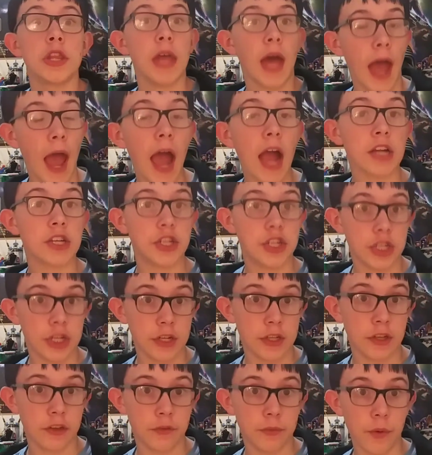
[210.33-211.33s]
The action
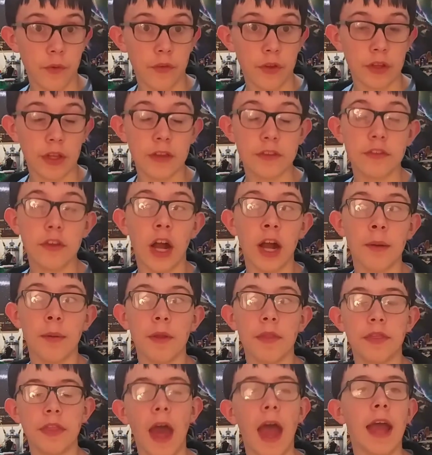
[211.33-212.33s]
in this movie. Let's talk
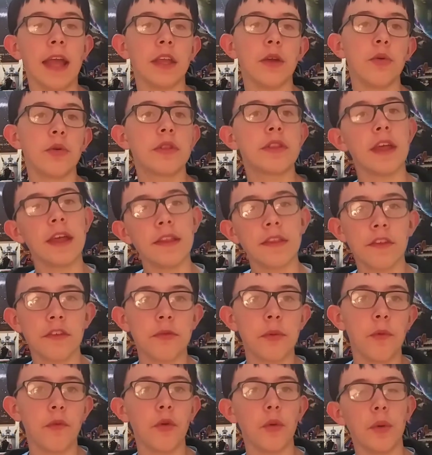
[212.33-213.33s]
about that. You would think
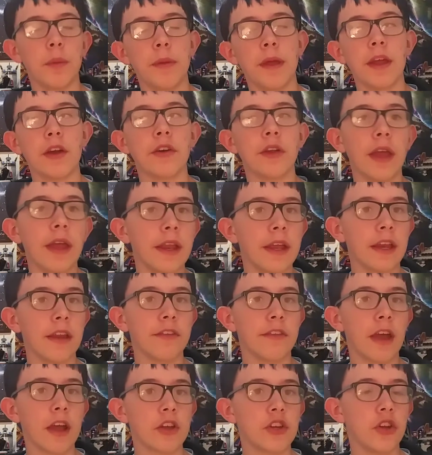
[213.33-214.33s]
this movie would be entertaining
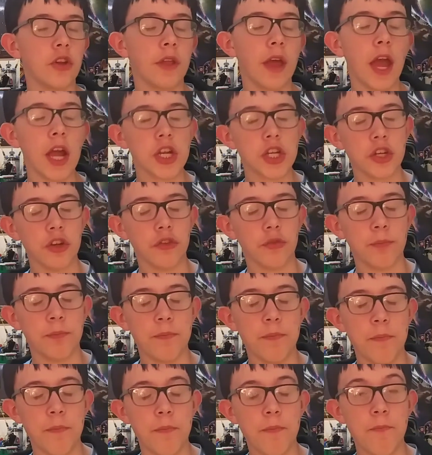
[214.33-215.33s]
in its action. No, the action is...
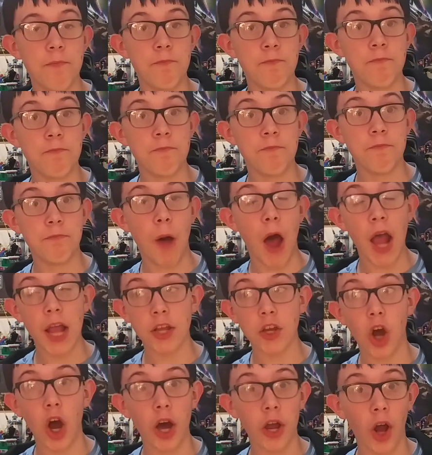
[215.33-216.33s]

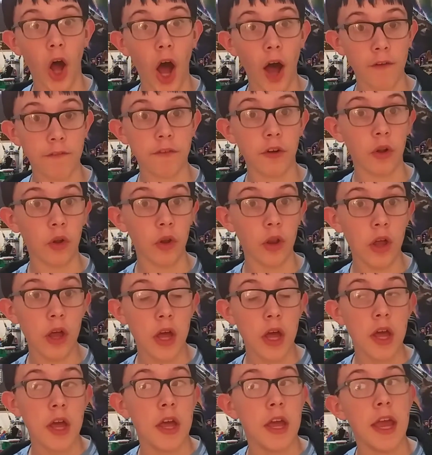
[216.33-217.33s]
By God, awful.
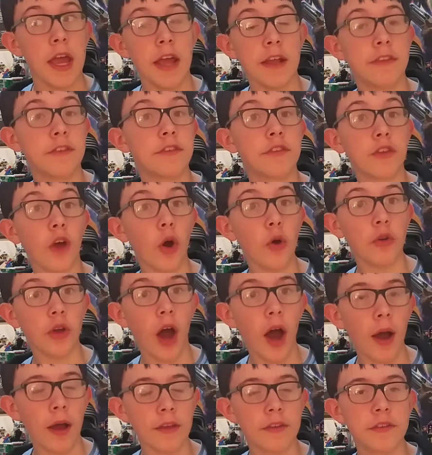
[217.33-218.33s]
It's so
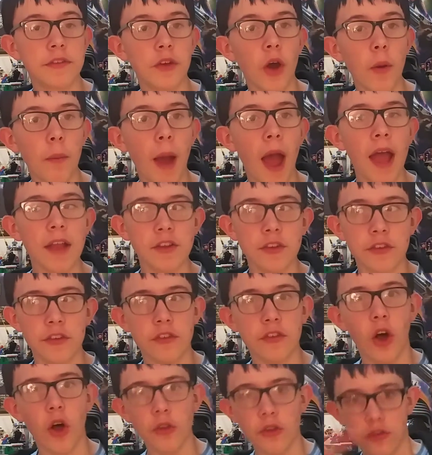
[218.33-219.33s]
it's so bad. Just,
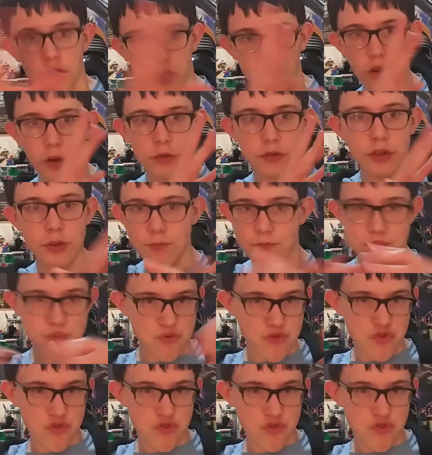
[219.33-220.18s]
it's all slow. It's like...